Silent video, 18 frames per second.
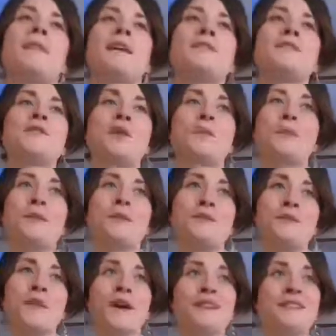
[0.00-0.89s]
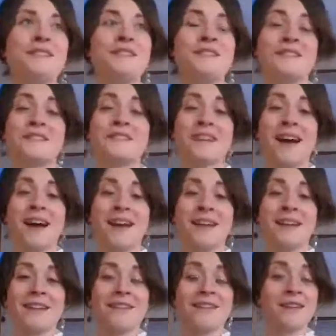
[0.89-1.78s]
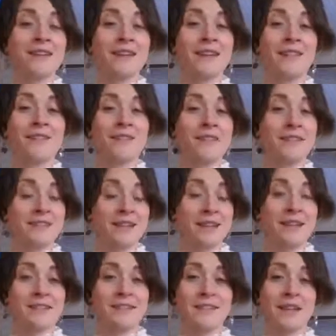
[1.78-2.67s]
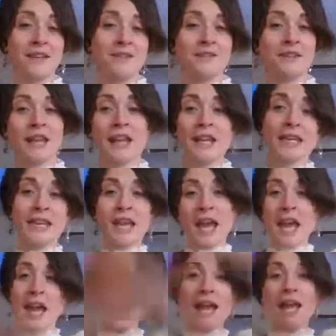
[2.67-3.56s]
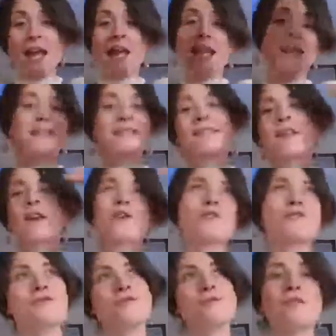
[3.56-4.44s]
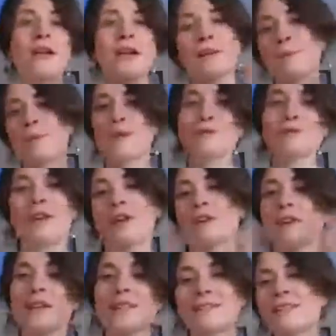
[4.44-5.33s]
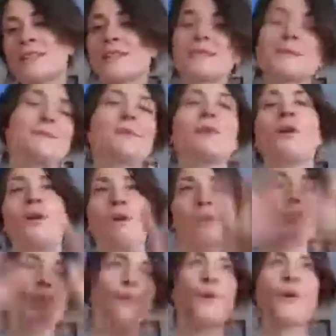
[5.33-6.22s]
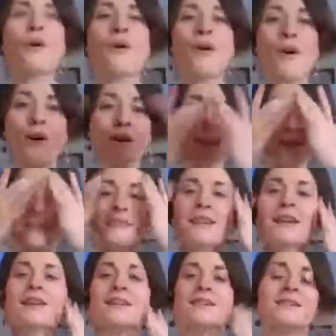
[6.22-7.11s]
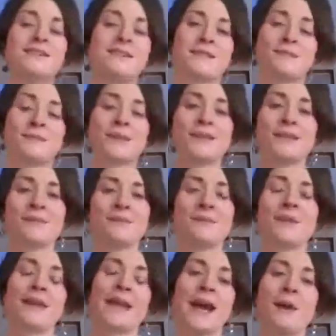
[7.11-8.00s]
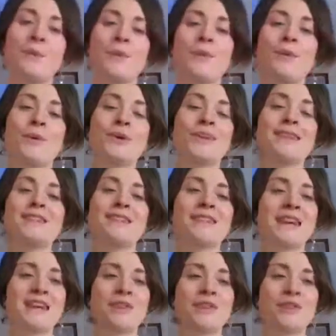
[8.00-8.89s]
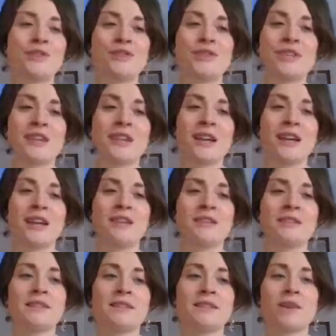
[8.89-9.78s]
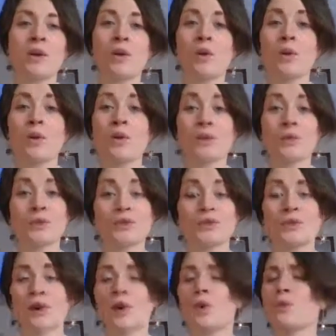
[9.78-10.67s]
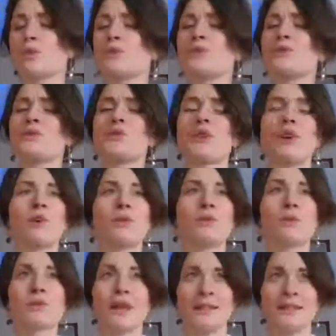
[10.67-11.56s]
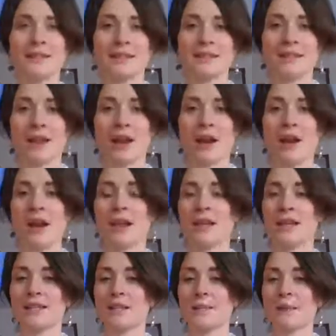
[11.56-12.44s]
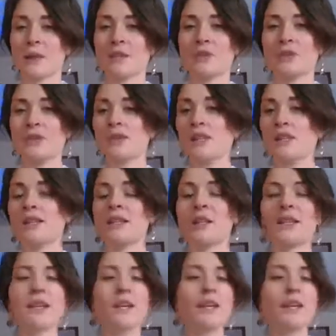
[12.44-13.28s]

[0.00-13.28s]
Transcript: a super fun sign in the sense of like, yay, let's go like be fairies and explore the world. But Capricorn is an energy that is so, so, so necessary, especially